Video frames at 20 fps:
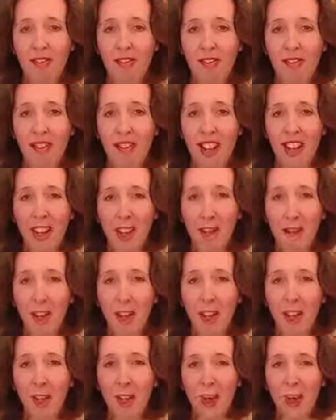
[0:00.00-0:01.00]
And
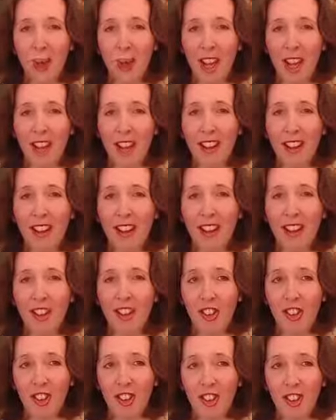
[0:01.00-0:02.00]
everything's okay.
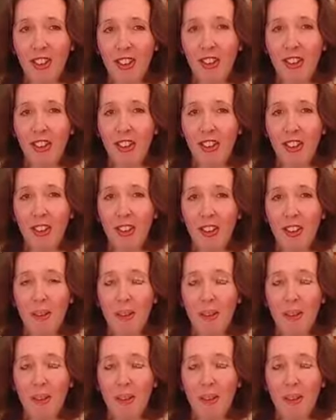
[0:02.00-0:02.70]
just as it is.